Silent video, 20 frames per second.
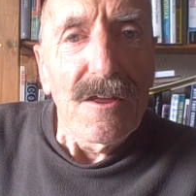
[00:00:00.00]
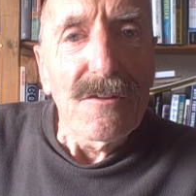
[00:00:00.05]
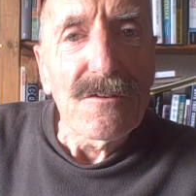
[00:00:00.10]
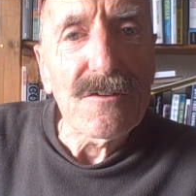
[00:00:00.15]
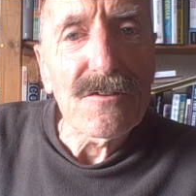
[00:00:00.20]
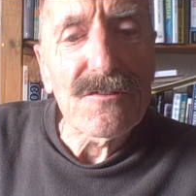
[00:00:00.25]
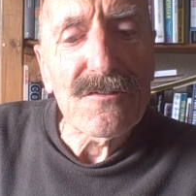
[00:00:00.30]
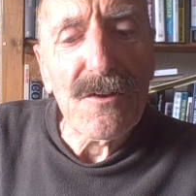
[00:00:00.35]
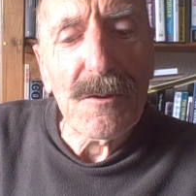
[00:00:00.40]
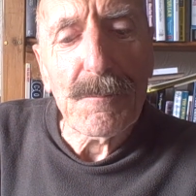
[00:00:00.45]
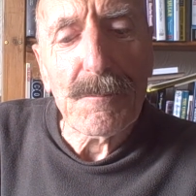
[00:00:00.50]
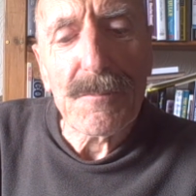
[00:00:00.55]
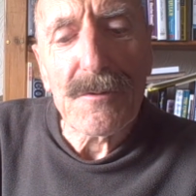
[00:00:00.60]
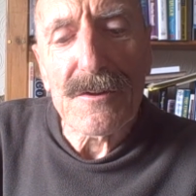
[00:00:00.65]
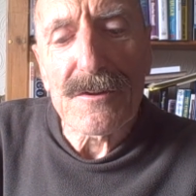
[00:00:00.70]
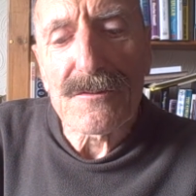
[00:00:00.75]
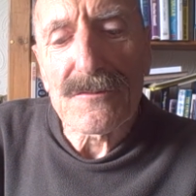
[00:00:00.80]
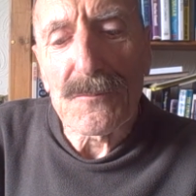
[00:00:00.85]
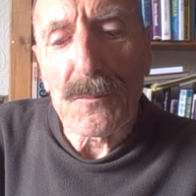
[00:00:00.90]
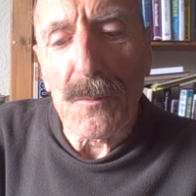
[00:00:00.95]
The
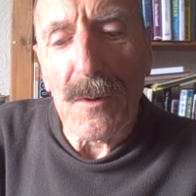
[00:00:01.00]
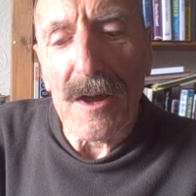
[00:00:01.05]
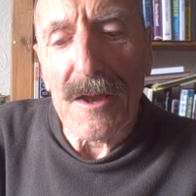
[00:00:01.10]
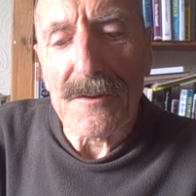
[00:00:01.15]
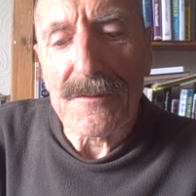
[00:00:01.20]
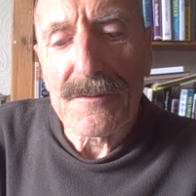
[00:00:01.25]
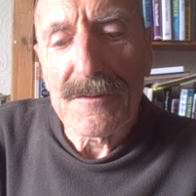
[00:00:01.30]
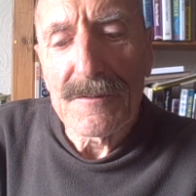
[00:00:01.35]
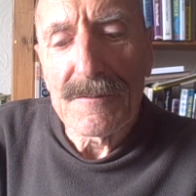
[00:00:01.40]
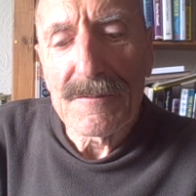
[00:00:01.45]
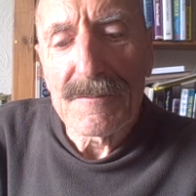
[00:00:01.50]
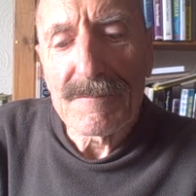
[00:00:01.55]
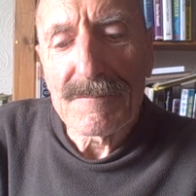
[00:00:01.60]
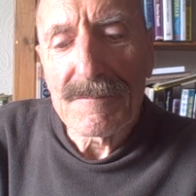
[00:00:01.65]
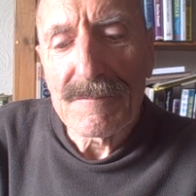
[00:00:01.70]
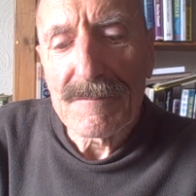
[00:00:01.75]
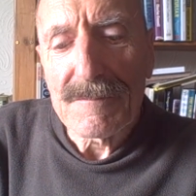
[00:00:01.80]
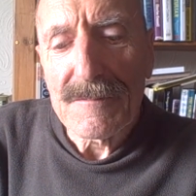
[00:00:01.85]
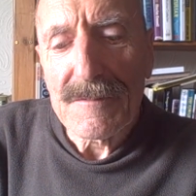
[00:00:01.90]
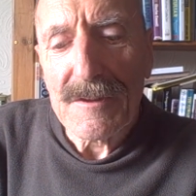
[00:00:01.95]
simplest one
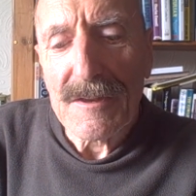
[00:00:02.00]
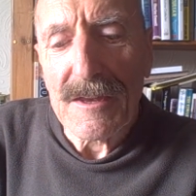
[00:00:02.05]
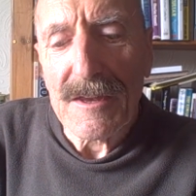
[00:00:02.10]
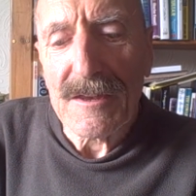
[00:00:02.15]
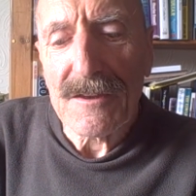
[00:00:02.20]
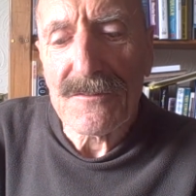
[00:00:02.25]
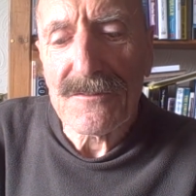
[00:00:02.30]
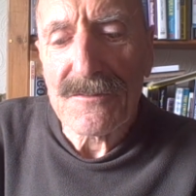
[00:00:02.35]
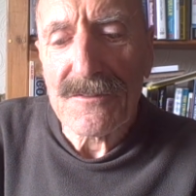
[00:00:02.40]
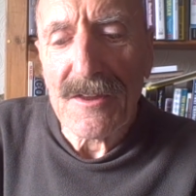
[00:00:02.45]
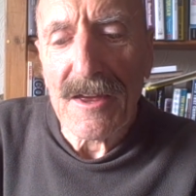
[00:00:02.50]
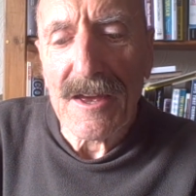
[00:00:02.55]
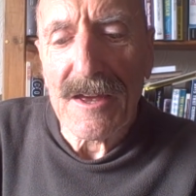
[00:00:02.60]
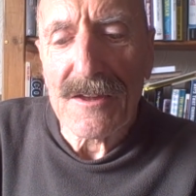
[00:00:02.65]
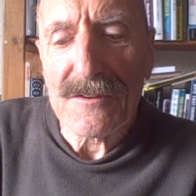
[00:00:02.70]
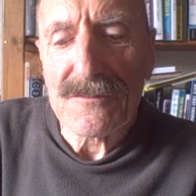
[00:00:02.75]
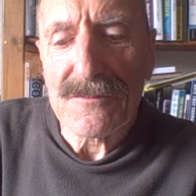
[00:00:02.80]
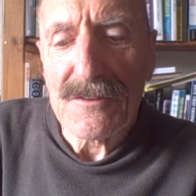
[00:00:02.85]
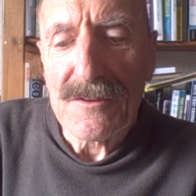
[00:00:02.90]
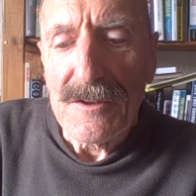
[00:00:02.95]
is
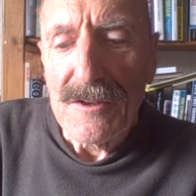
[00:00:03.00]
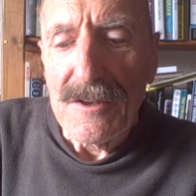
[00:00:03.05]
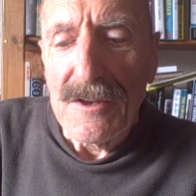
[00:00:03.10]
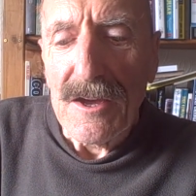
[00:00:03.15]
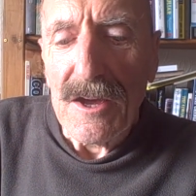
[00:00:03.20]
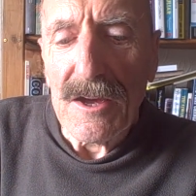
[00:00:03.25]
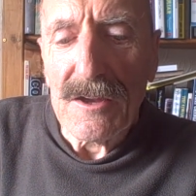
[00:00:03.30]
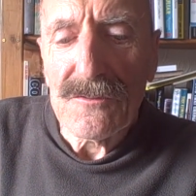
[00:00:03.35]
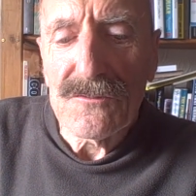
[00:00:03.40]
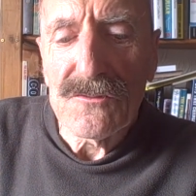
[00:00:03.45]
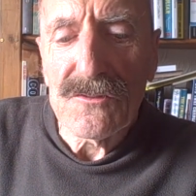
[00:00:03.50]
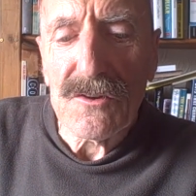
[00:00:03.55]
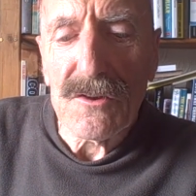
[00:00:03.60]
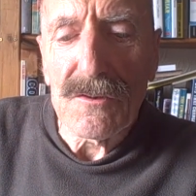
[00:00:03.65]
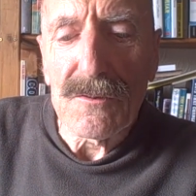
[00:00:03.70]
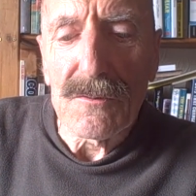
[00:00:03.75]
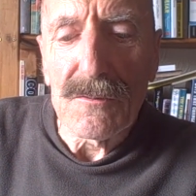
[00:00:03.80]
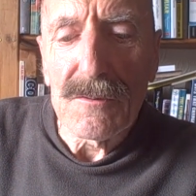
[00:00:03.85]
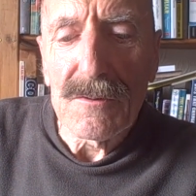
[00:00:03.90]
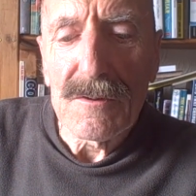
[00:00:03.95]
that a
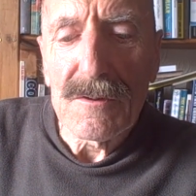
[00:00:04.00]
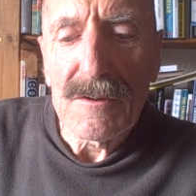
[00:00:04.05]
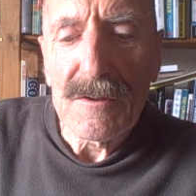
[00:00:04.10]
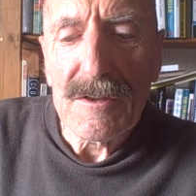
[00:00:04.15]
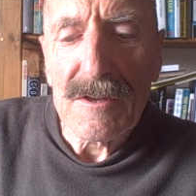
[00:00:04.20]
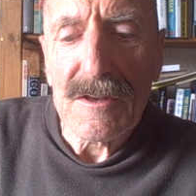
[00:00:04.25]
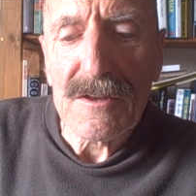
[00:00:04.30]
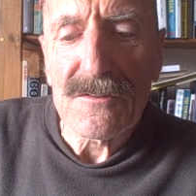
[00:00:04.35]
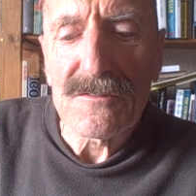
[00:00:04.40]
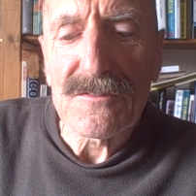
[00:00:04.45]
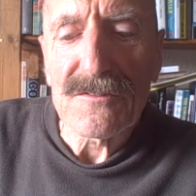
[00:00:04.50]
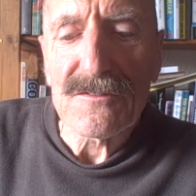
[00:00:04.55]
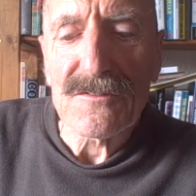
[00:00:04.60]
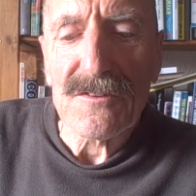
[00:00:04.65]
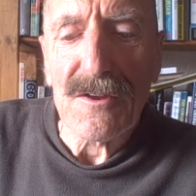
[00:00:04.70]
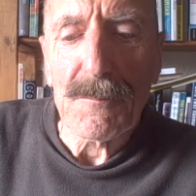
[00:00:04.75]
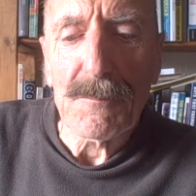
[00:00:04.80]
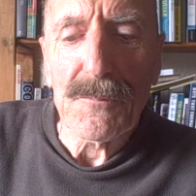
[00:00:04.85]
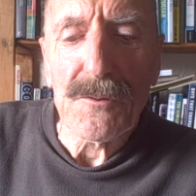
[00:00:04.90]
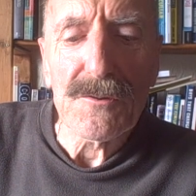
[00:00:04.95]
Jew is
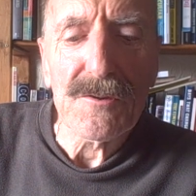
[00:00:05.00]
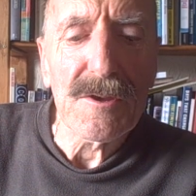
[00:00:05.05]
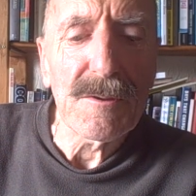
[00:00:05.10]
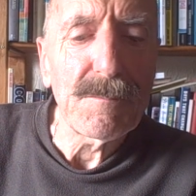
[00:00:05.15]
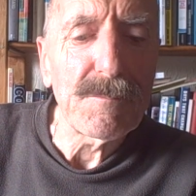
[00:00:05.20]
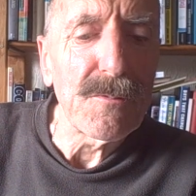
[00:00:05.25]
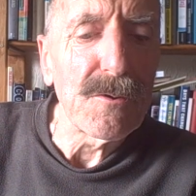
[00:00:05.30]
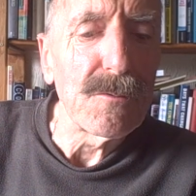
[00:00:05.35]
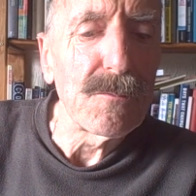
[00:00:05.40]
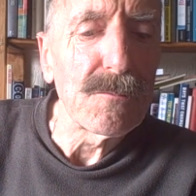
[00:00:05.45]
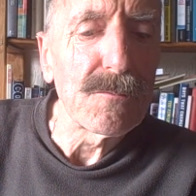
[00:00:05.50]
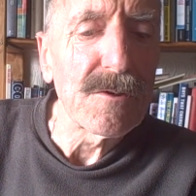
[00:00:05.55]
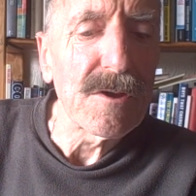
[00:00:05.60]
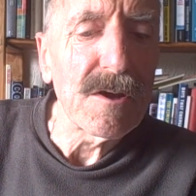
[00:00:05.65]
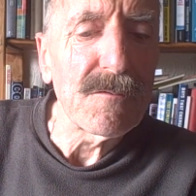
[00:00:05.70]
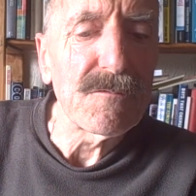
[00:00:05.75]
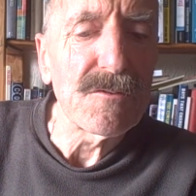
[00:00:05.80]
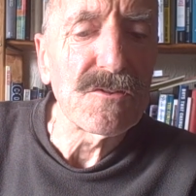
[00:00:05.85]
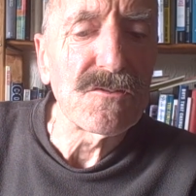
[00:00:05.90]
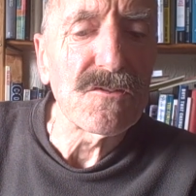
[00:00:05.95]
somebody born
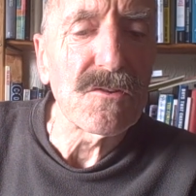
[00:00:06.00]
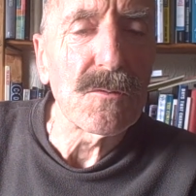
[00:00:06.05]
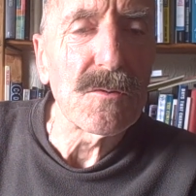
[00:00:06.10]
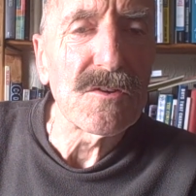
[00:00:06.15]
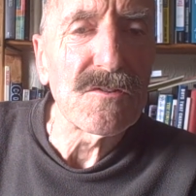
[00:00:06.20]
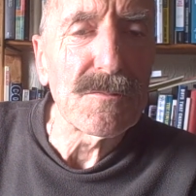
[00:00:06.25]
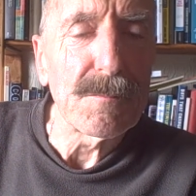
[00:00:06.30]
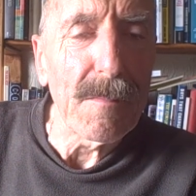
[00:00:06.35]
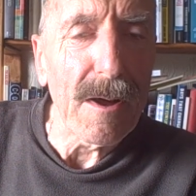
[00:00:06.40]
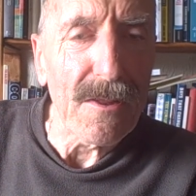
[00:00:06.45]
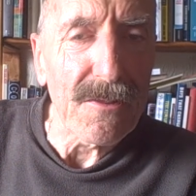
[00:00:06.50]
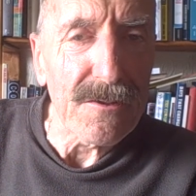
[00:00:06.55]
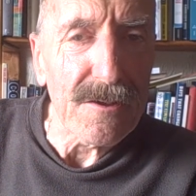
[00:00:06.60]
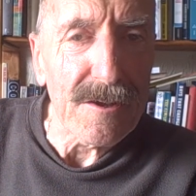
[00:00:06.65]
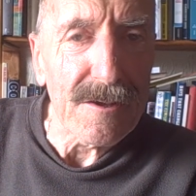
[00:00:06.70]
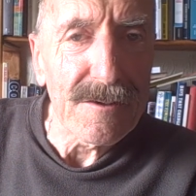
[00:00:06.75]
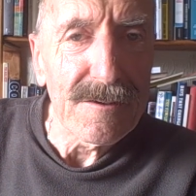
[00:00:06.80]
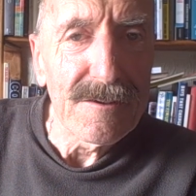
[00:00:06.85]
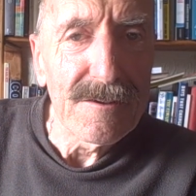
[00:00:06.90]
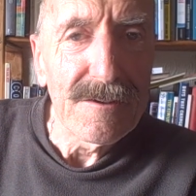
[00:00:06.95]
of a Jewish
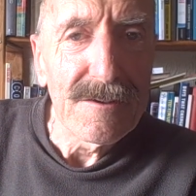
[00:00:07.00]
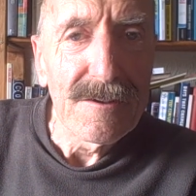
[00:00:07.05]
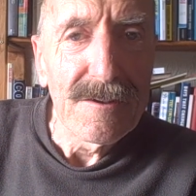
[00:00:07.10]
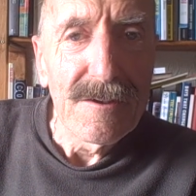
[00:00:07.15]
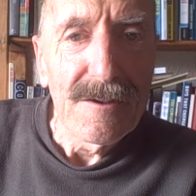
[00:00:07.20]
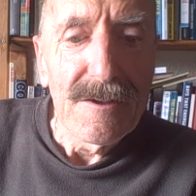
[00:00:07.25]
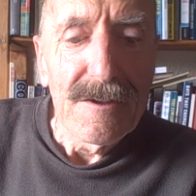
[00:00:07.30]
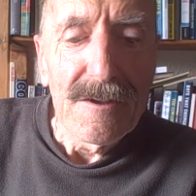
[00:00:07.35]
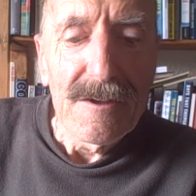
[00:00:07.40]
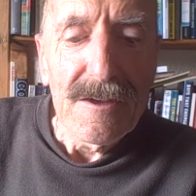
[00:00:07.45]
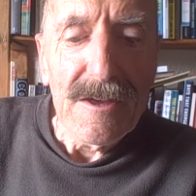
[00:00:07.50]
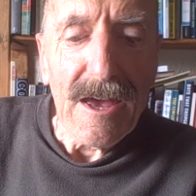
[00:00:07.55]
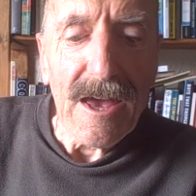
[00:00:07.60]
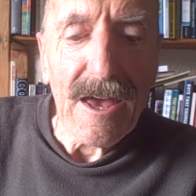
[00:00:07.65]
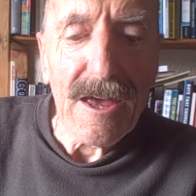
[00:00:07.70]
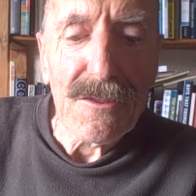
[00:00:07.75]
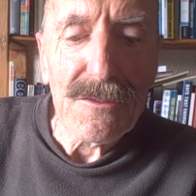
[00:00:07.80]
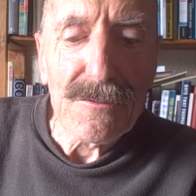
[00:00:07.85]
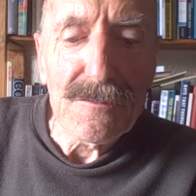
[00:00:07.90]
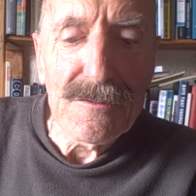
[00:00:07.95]
mother.
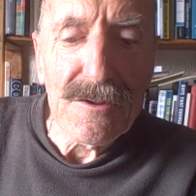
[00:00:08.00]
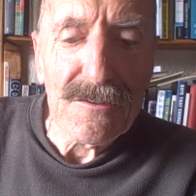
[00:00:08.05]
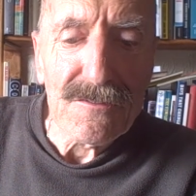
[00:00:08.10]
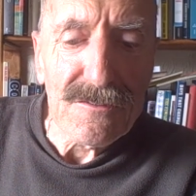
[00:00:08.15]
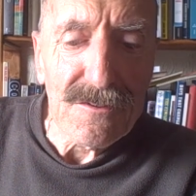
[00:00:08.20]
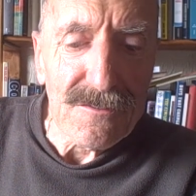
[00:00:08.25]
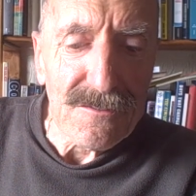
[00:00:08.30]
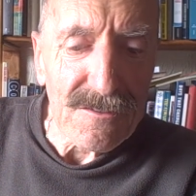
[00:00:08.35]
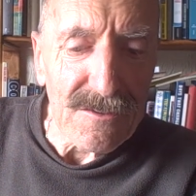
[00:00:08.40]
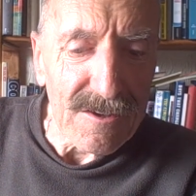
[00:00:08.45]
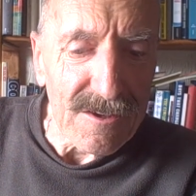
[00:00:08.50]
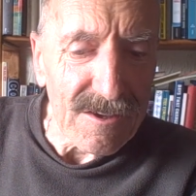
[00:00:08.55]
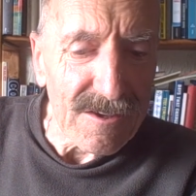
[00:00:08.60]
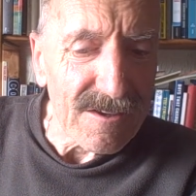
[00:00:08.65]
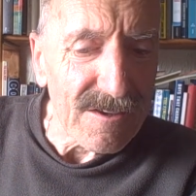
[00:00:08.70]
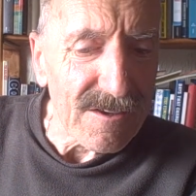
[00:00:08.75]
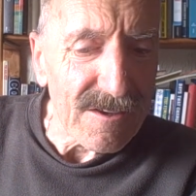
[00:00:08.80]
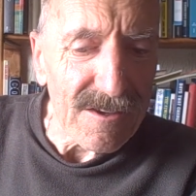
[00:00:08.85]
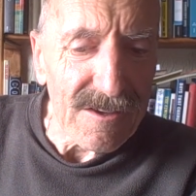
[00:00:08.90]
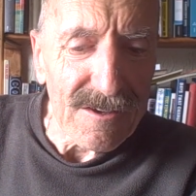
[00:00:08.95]

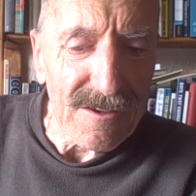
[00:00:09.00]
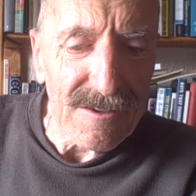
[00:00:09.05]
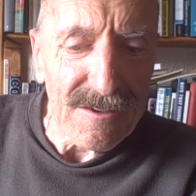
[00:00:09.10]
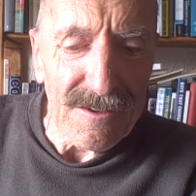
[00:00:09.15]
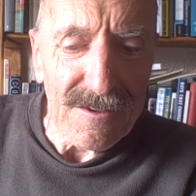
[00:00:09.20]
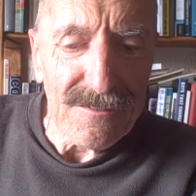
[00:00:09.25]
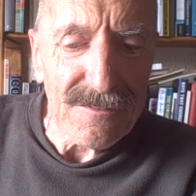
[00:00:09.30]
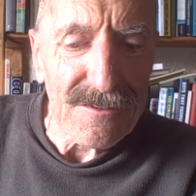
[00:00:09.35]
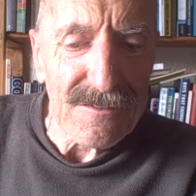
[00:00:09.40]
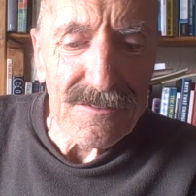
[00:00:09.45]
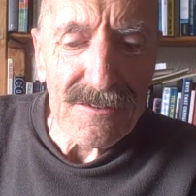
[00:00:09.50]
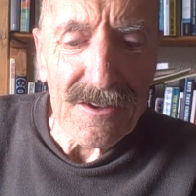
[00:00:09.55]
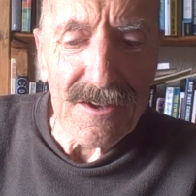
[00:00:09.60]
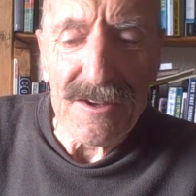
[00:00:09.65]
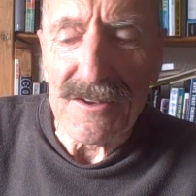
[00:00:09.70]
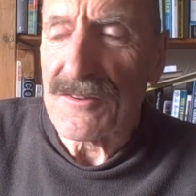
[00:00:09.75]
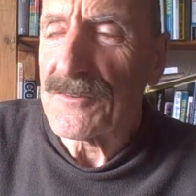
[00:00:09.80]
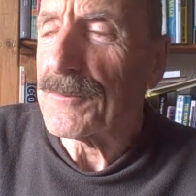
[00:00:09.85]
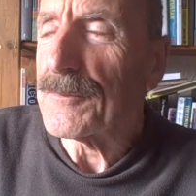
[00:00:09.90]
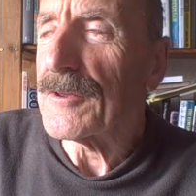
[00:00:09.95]
Ethnicity, in this
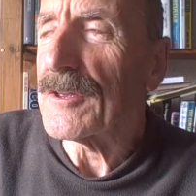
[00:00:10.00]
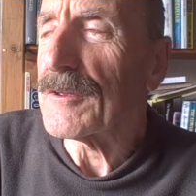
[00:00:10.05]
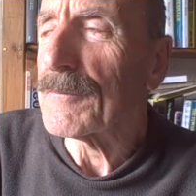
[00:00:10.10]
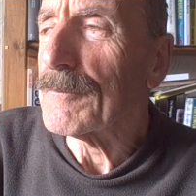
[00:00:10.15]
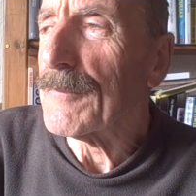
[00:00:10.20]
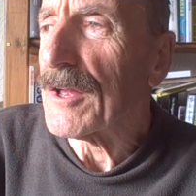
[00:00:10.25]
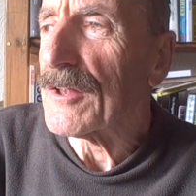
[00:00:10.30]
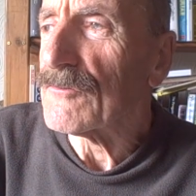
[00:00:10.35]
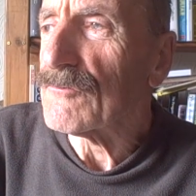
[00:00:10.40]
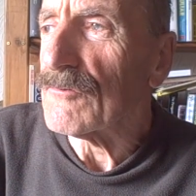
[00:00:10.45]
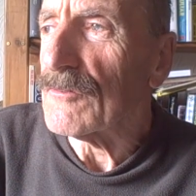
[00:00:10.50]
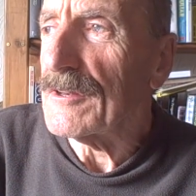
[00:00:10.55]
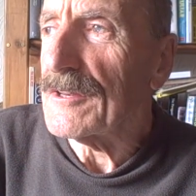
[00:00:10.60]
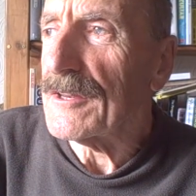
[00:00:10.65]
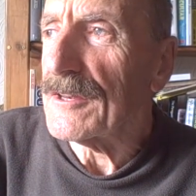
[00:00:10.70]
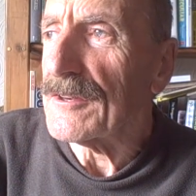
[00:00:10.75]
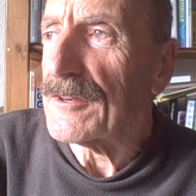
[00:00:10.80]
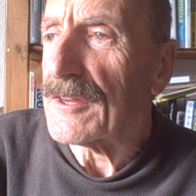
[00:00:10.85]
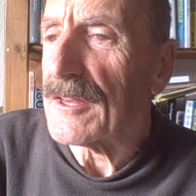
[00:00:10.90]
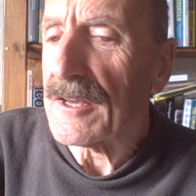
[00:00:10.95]
case, being
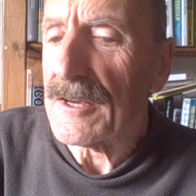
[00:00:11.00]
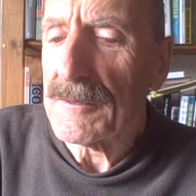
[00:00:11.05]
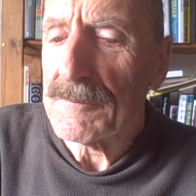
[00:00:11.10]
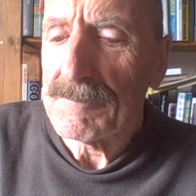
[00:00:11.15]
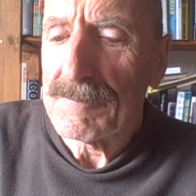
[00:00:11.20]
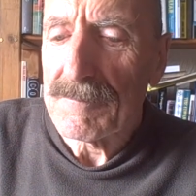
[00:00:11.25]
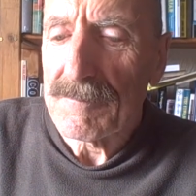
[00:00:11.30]
matrilinear.